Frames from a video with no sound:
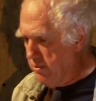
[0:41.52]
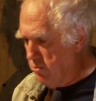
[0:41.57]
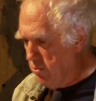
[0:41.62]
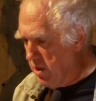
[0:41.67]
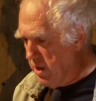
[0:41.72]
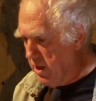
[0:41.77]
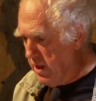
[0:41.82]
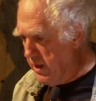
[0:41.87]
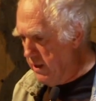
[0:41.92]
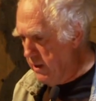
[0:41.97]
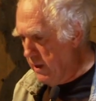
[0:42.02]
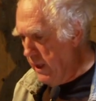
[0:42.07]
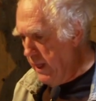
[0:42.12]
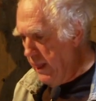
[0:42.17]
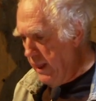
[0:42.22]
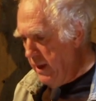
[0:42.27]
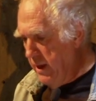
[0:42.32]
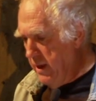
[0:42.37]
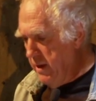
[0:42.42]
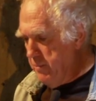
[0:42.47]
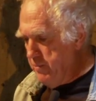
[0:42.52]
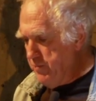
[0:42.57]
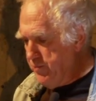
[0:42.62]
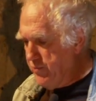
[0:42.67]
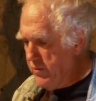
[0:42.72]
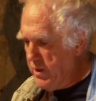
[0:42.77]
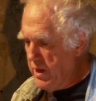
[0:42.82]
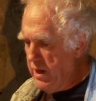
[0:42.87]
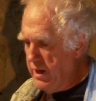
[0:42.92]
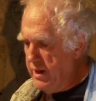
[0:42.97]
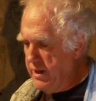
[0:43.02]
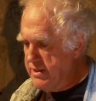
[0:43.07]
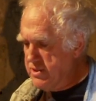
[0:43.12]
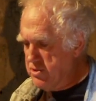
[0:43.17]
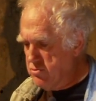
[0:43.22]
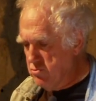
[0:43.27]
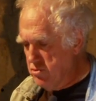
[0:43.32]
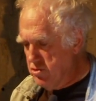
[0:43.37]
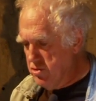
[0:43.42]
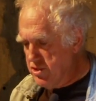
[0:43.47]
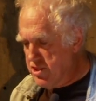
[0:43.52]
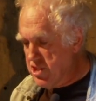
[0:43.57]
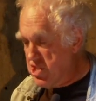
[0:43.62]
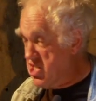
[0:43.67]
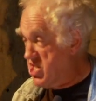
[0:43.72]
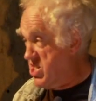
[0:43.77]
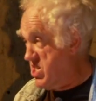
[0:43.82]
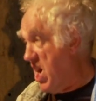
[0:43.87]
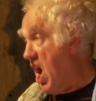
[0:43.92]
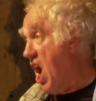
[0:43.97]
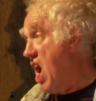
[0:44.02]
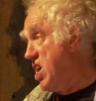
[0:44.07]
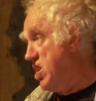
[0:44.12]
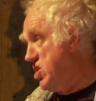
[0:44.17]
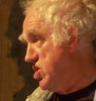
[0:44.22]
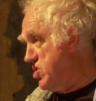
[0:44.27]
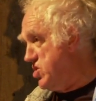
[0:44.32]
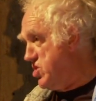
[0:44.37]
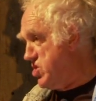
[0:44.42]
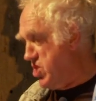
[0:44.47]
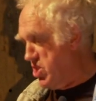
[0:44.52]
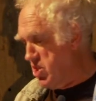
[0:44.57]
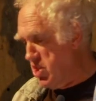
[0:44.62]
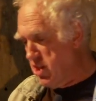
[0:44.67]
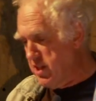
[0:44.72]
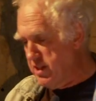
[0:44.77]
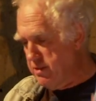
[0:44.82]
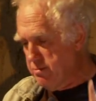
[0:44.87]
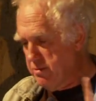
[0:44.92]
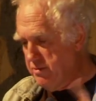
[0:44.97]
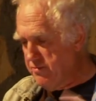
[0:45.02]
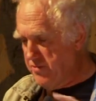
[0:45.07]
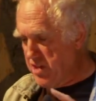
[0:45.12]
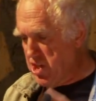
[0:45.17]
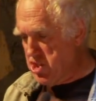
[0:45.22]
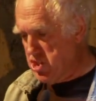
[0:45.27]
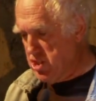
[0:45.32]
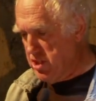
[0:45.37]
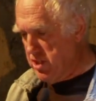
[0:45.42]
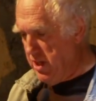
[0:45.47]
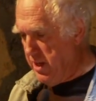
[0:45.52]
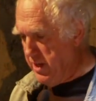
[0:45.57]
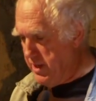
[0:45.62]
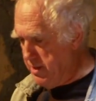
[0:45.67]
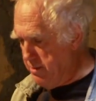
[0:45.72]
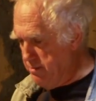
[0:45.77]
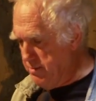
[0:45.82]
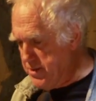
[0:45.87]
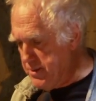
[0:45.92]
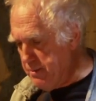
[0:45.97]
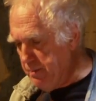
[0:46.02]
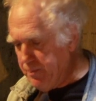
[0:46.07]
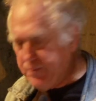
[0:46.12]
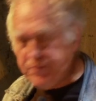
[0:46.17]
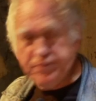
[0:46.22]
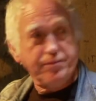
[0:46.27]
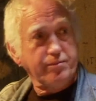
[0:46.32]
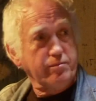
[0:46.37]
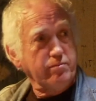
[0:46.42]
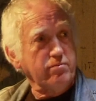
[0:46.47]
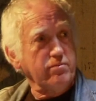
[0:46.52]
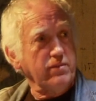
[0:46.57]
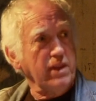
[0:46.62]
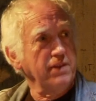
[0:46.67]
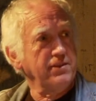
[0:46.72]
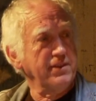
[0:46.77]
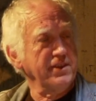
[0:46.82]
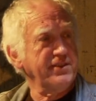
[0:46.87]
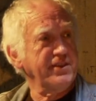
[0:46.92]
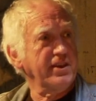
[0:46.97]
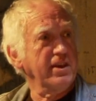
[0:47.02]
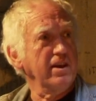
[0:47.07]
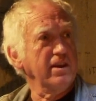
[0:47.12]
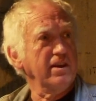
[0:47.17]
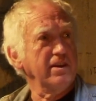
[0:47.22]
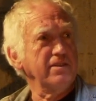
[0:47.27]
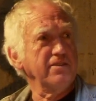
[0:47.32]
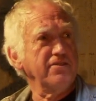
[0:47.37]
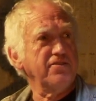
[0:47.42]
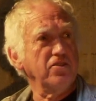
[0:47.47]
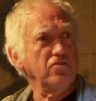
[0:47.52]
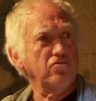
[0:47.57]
that, where cars were styled, they were fashion items. This car, the